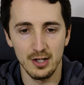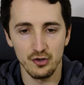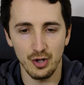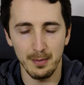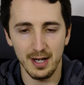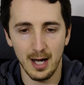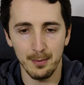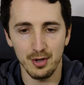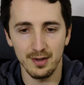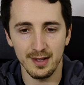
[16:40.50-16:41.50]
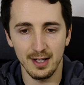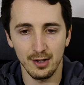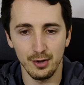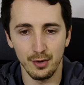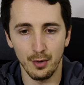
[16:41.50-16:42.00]
Treatment options
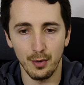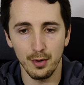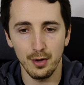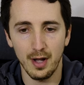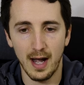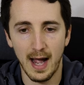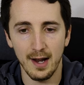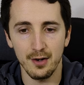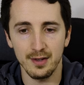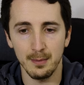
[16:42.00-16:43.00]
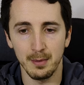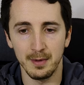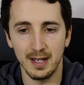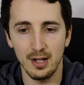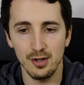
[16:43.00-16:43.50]
include oral iron
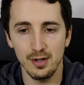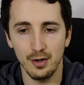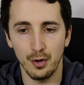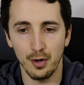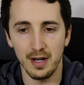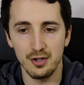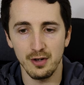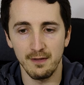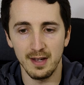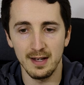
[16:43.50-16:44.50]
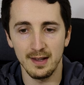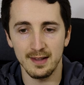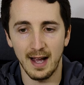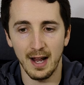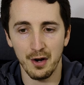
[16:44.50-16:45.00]
supplementation or intravenous
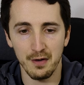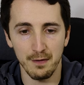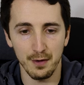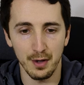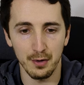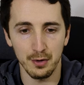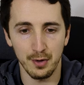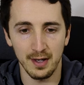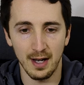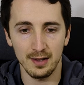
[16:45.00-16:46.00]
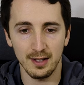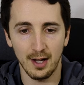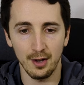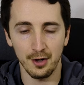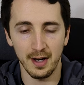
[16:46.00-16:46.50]
iron for those who cannot
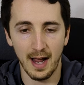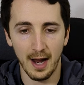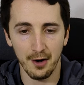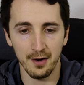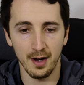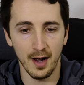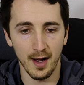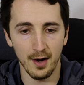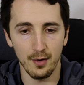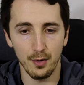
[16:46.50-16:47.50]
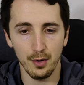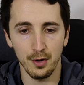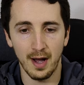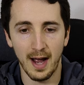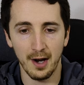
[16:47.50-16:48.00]
tolerate
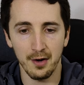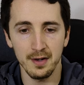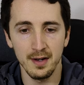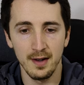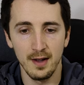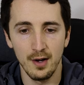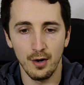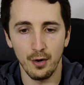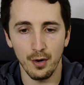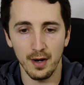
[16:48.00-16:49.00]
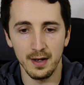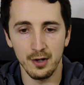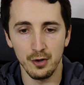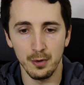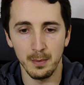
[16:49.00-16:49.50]
oral iron or in
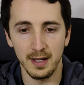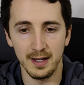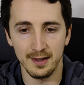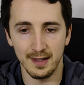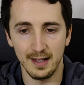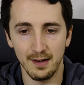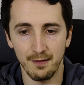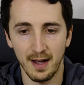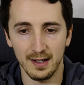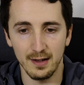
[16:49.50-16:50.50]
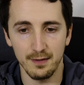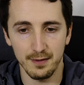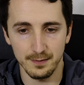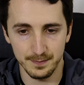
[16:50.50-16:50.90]
whom it is ineffective.